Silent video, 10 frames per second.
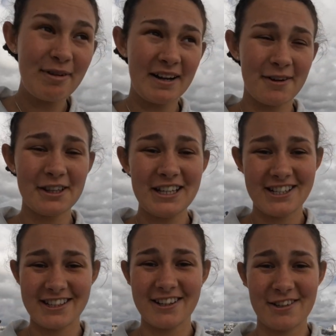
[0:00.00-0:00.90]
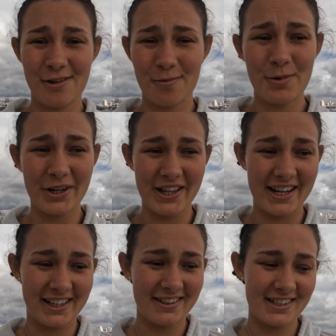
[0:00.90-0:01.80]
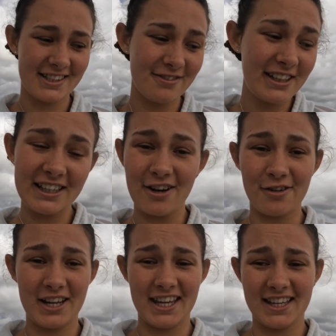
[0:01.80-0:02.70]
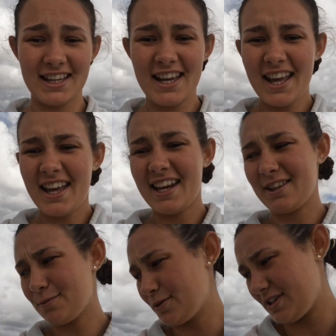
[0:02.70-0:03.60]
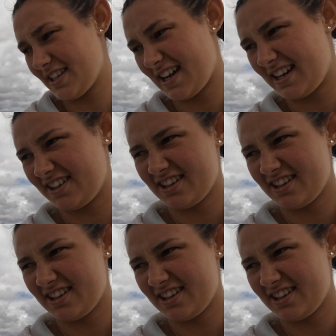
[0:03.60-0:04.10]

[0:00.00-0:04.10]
But I'm only just gonna do the waterline because it's really cold here and the water's kind of